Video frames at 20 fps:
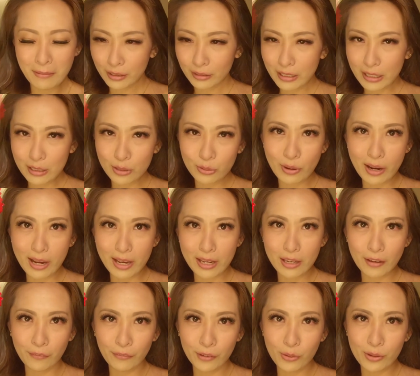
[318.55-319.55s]
That's why
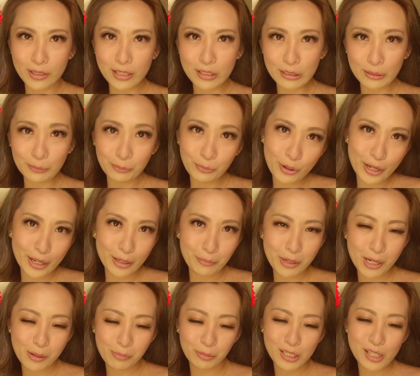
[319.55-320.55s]
if you want to support
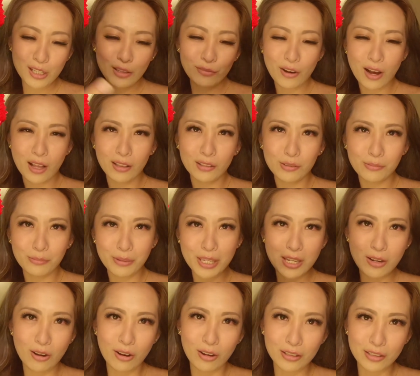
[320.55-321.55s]
me, please follow
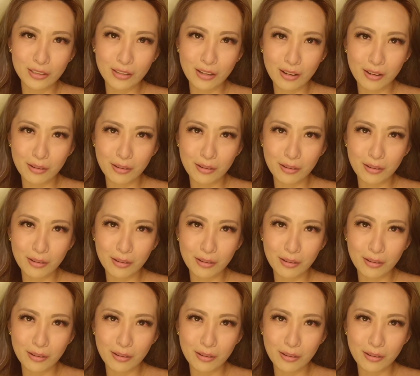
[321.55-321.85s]
me on